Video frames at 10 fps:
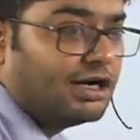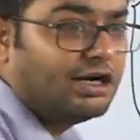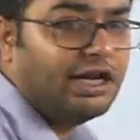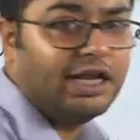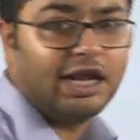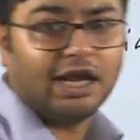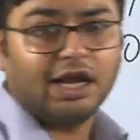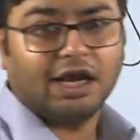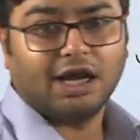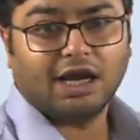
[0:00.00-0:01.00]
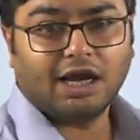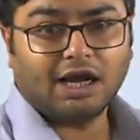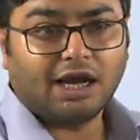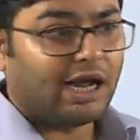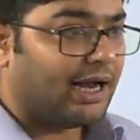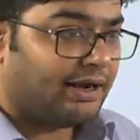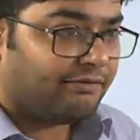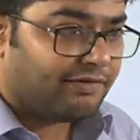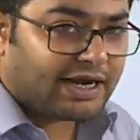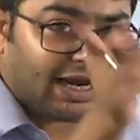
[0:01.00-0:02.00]
DA. And
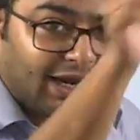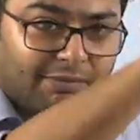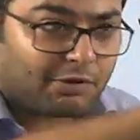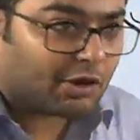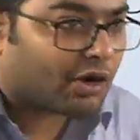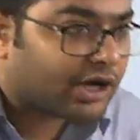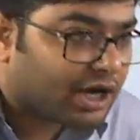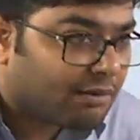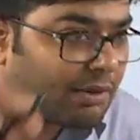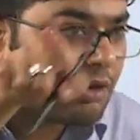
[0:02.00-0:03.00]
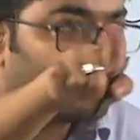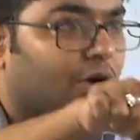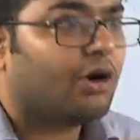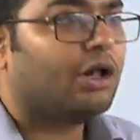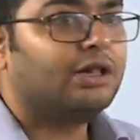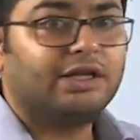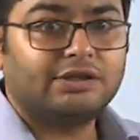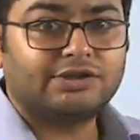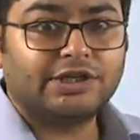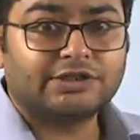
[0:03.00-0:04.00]
when I am talking about all these
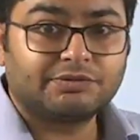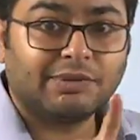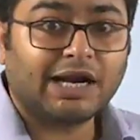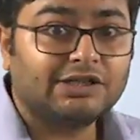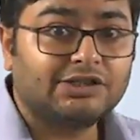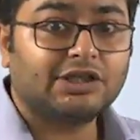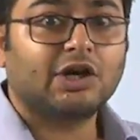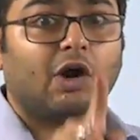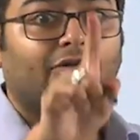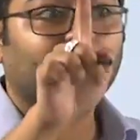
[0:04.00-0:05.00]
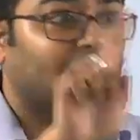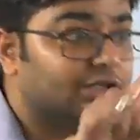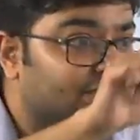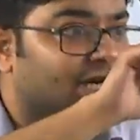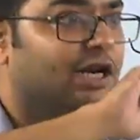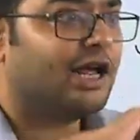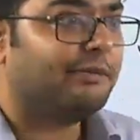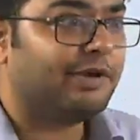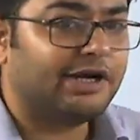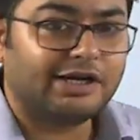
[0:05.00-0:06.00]
things, managing of cultural
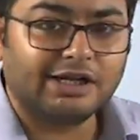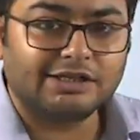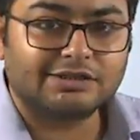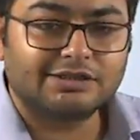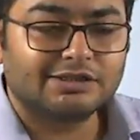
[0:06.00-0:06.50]
amenities,